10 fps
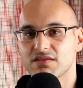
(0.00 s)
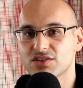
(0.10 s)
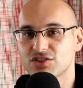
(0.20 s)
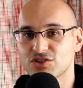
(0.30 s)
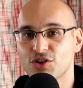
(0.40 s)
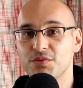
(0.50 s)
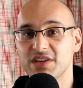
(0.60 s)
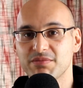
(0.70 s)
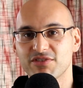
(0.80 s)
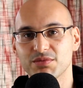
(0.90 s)
There are so
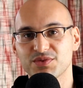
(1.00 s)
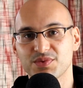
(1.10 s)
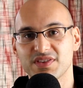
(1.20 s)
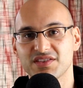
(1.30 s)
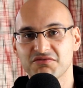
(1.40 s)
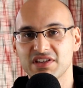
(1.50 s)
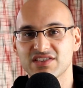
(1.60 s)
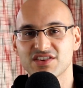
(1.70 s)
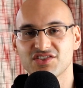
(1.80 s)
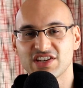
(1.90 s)
many problems with this research.